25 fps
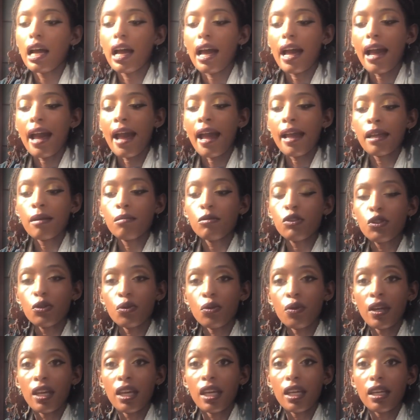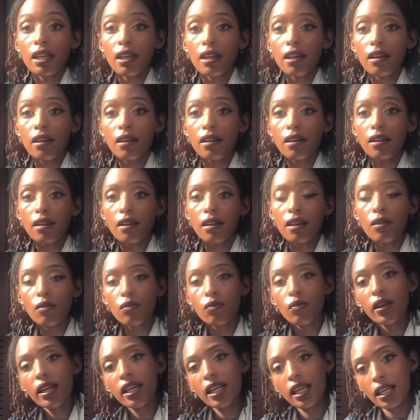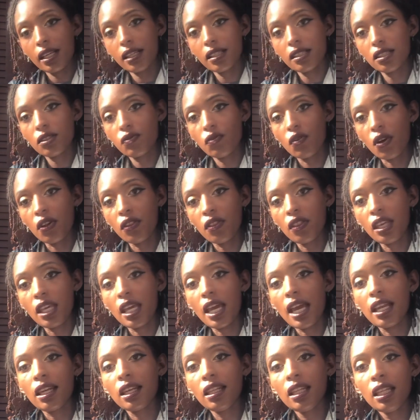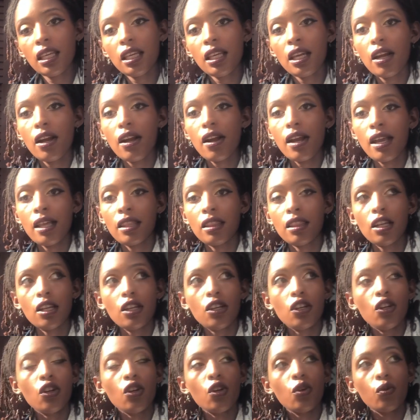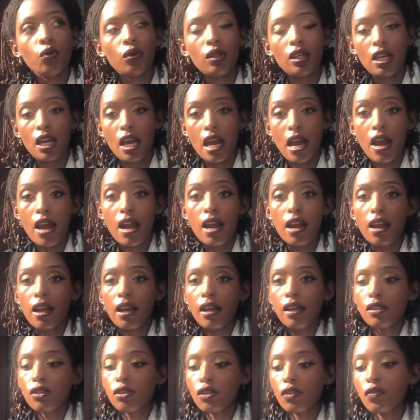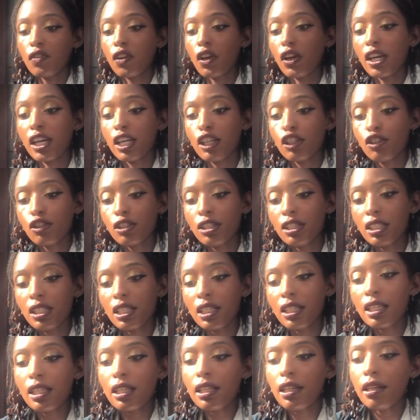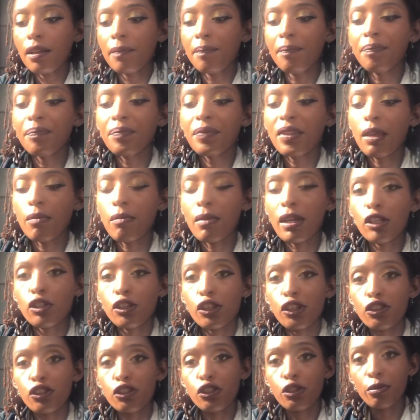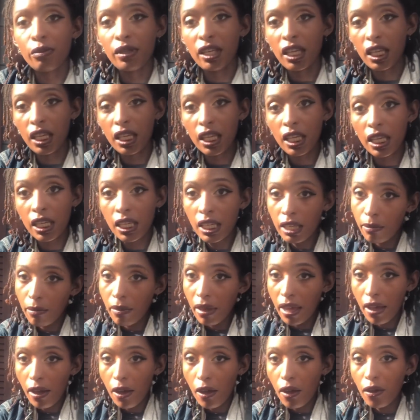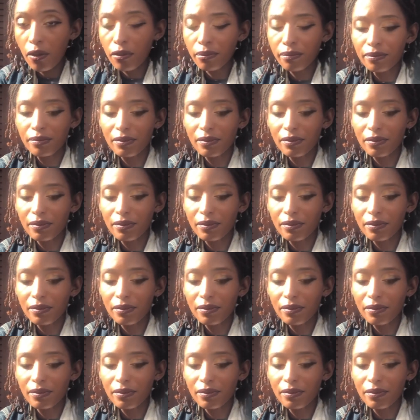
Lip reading: I am doing readings for the end of the year and the new year. So if you're interested, make sure you shoot me an email.